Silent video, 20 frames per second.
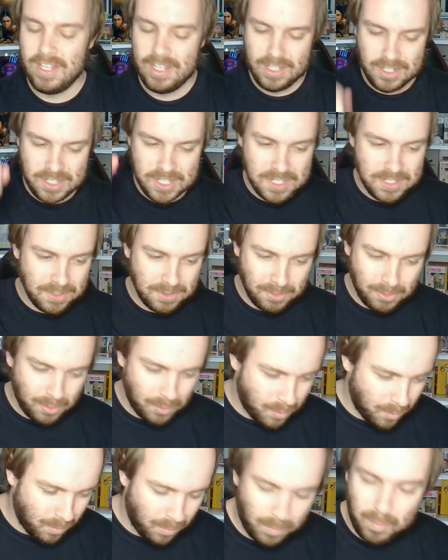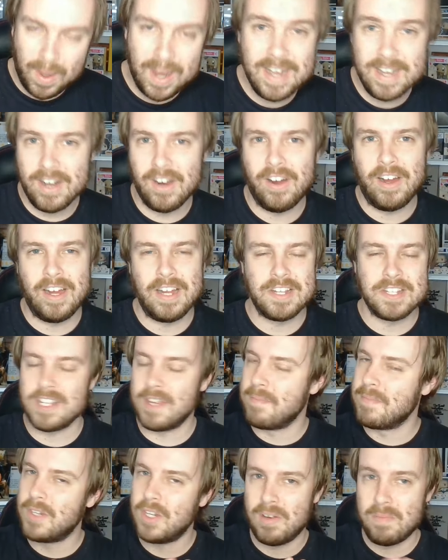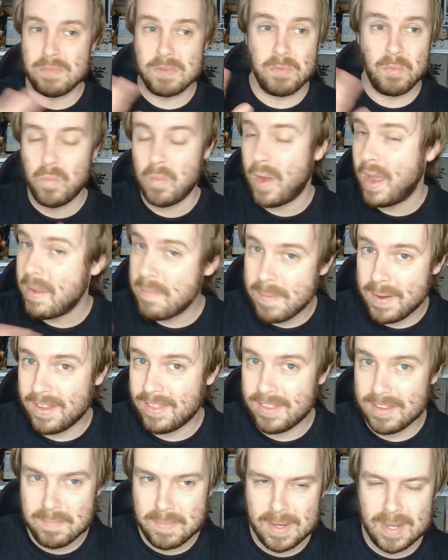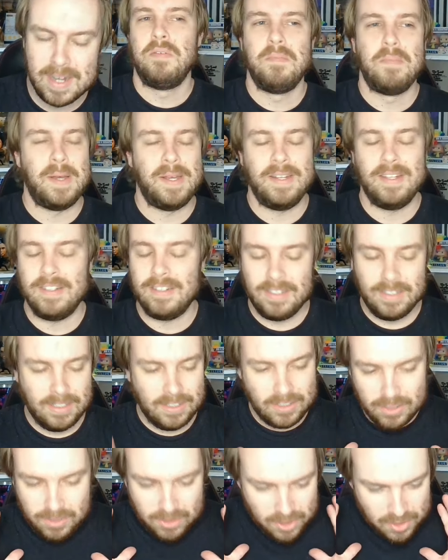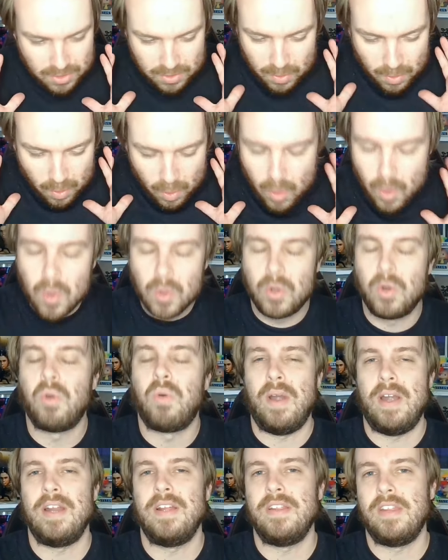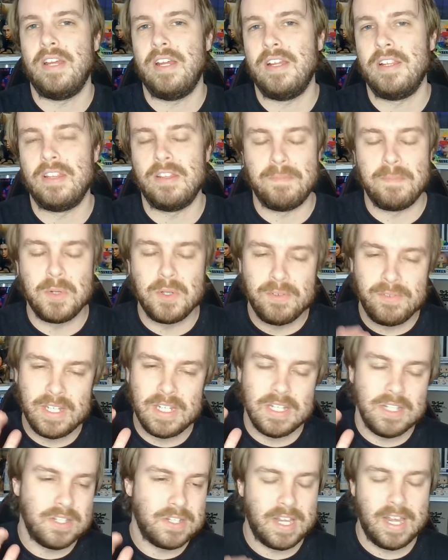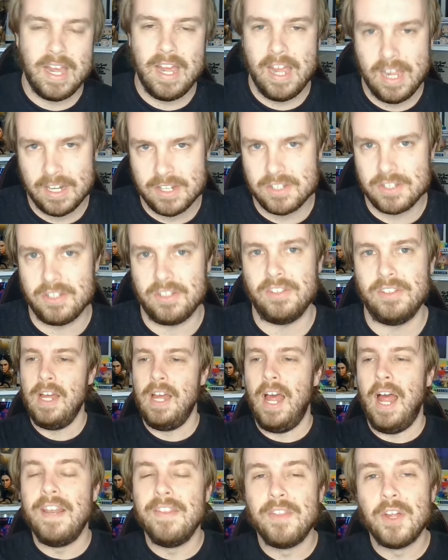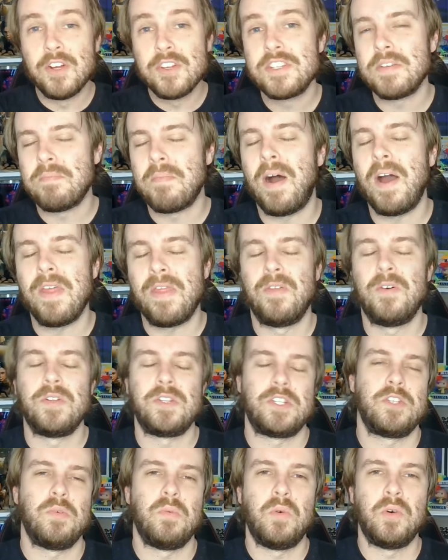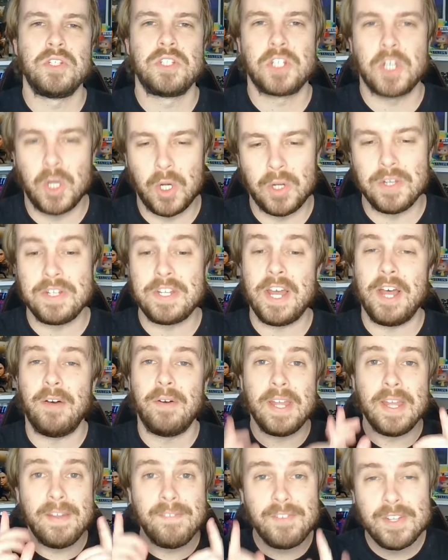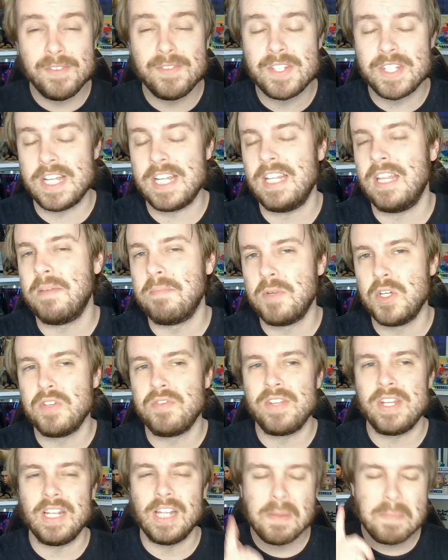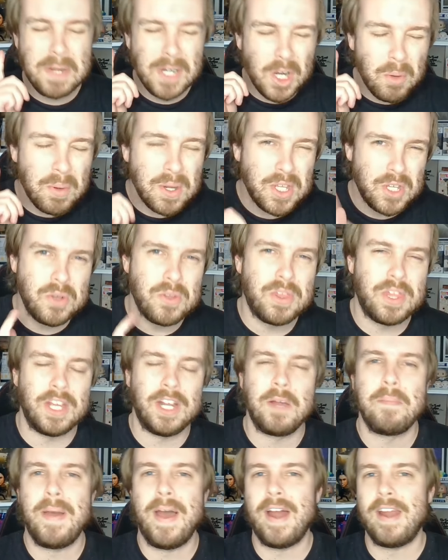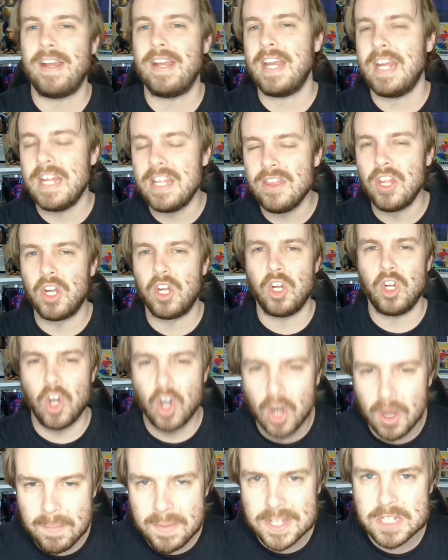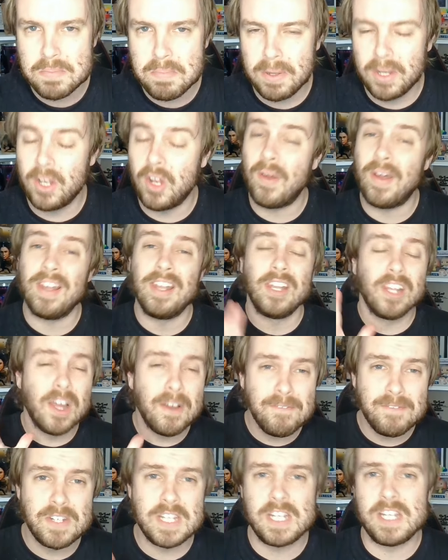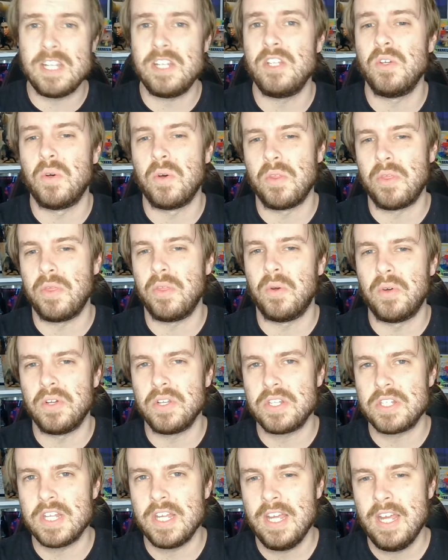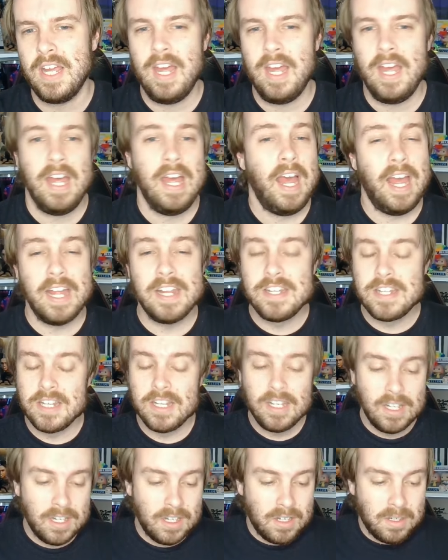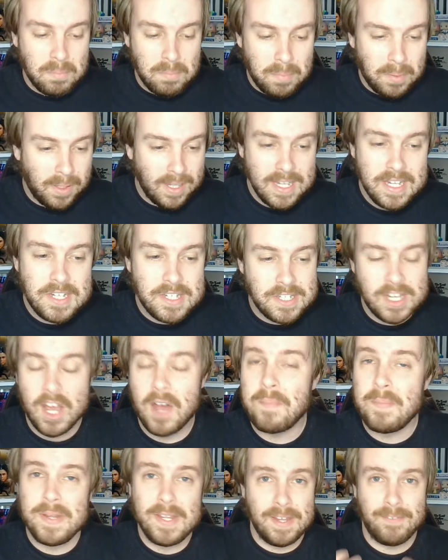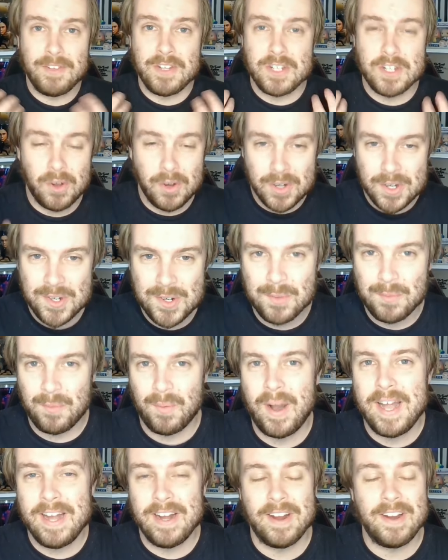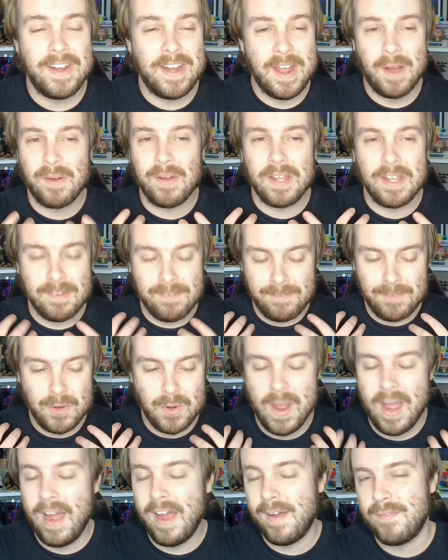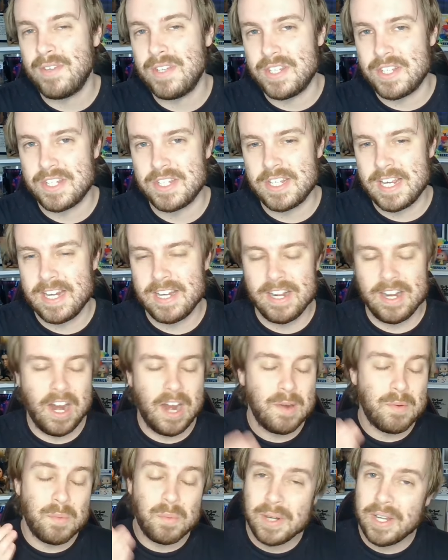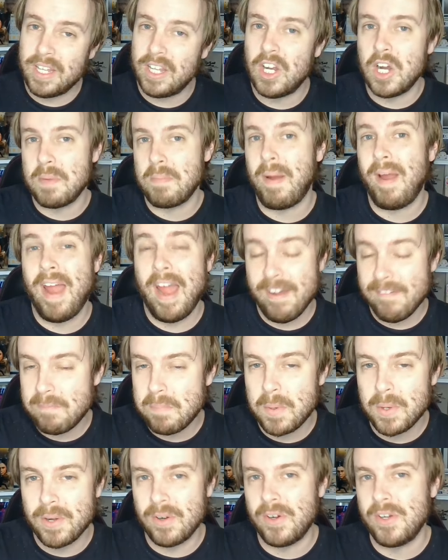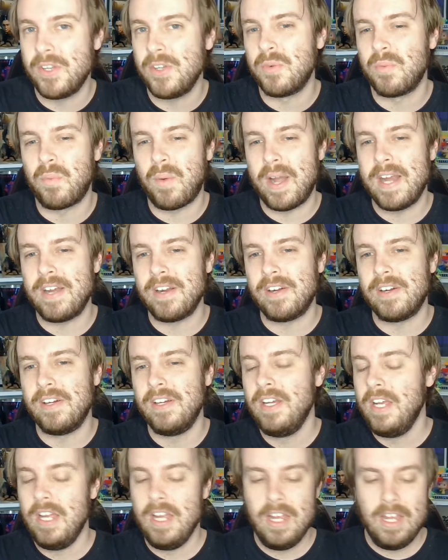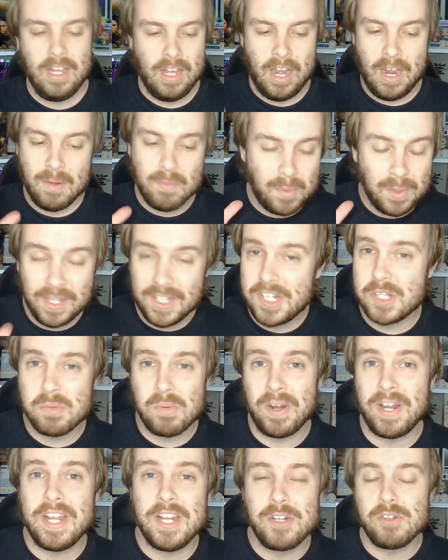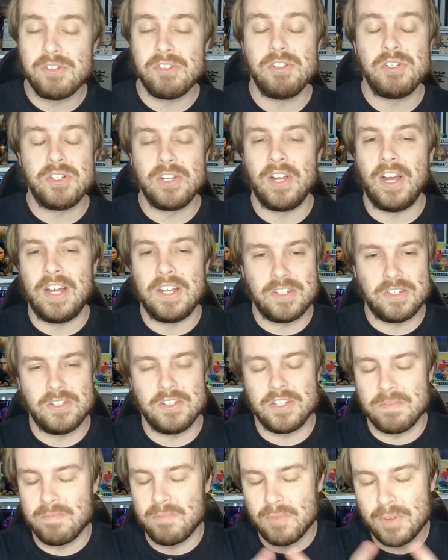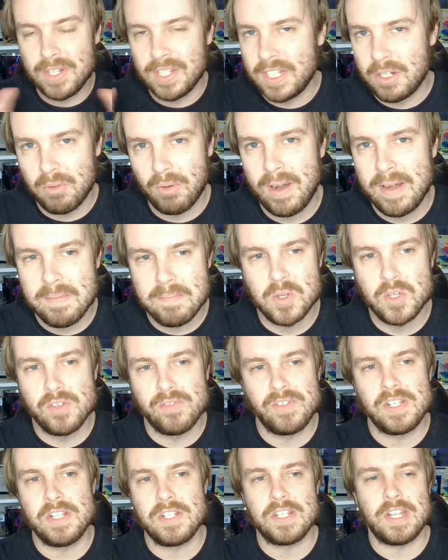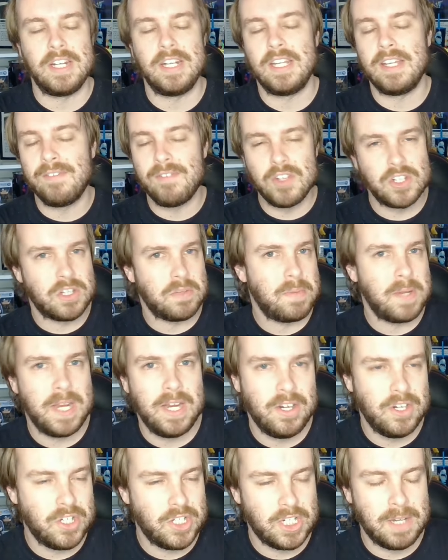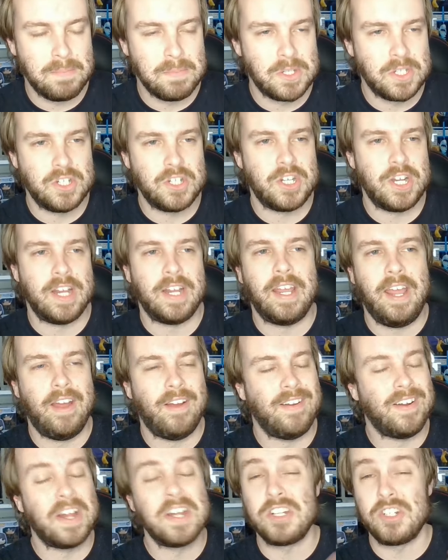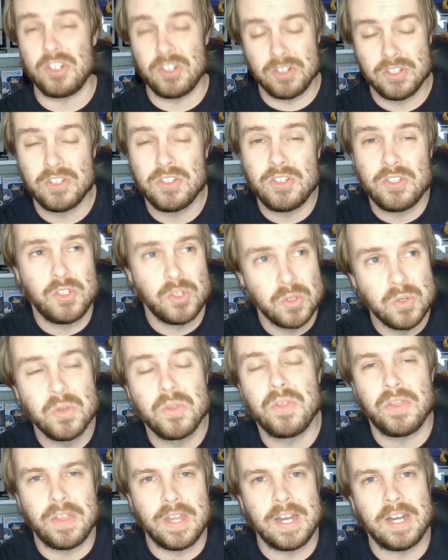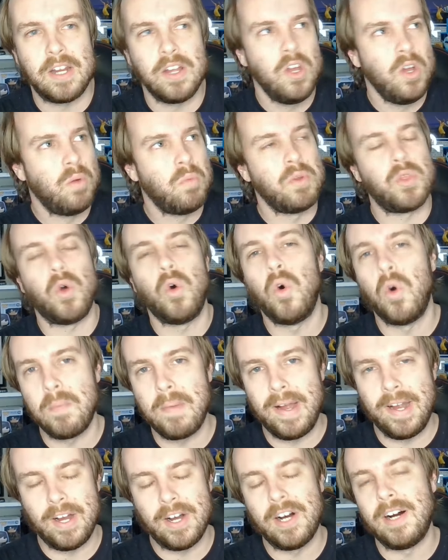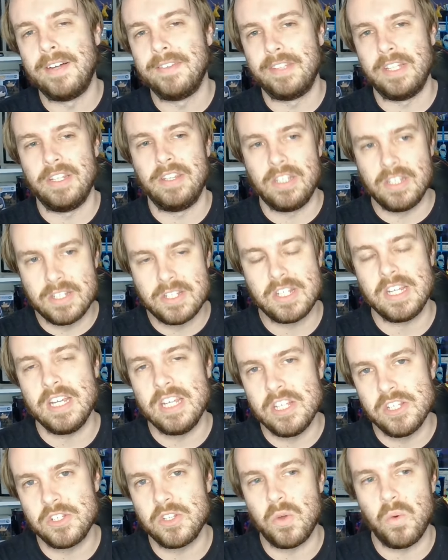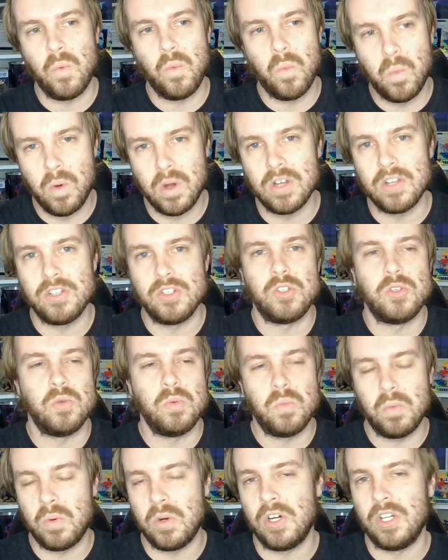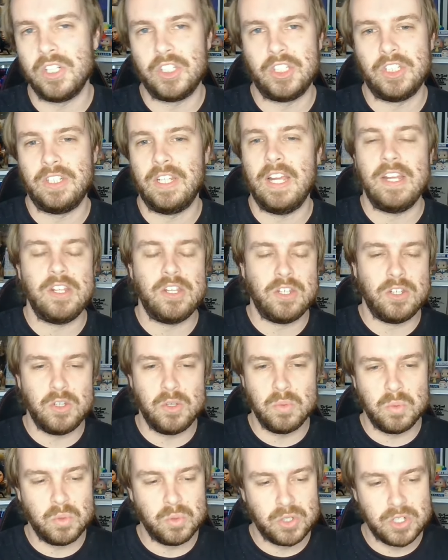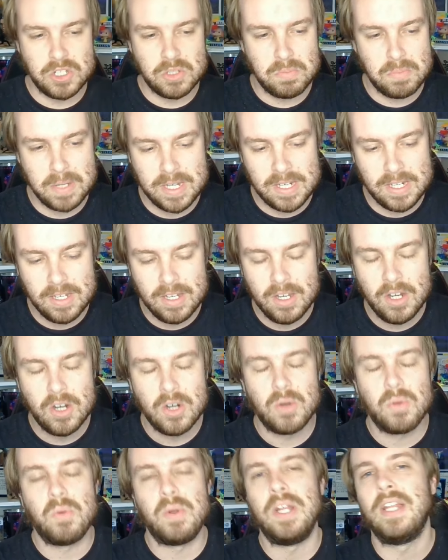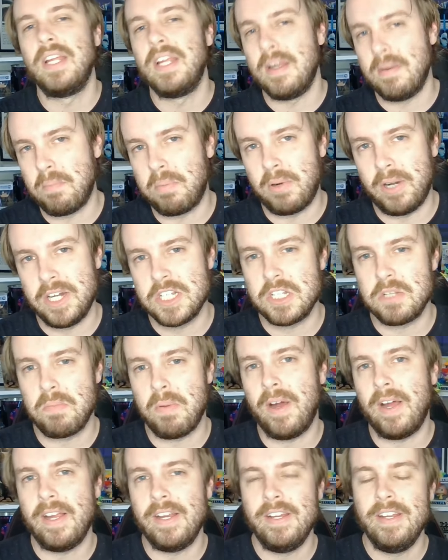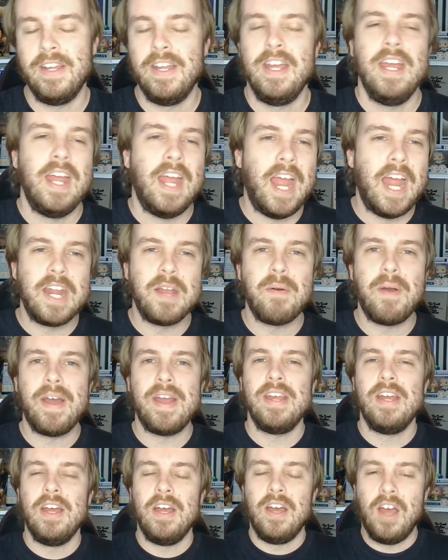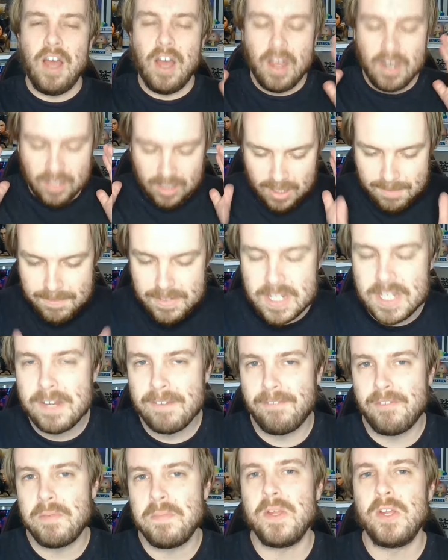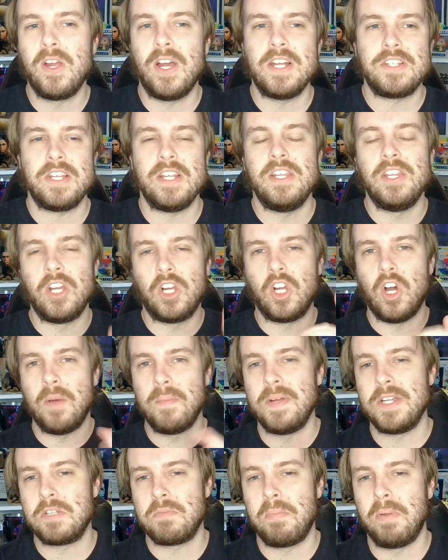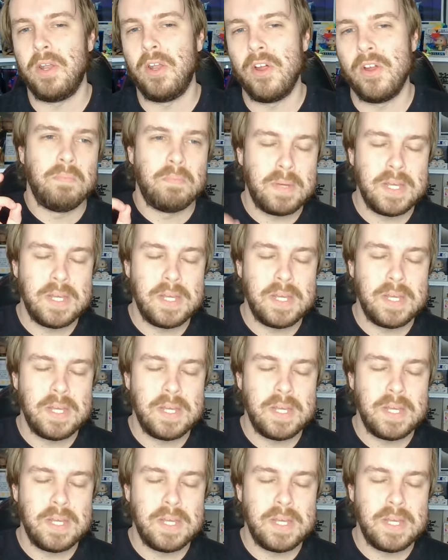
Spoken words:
She has great eyes, sometimes way better than me, but just all credit there. The movie is excellent. And those are my thoughts towards Cottontail. If you've seen the movie, let me know what you think about it in the comments below. I'd love to hear your thoughts. And please tell me if it's on your radar now if you haven't seen it. I really hope I have put it on your radar. I really just want to introduce you guys to some really great movies and give you some hidden gems to check out. And I just do think with all my heart that this is one to watch that you will just be really impressed by. Anyway, I'd love to hear from you guys in the comments below.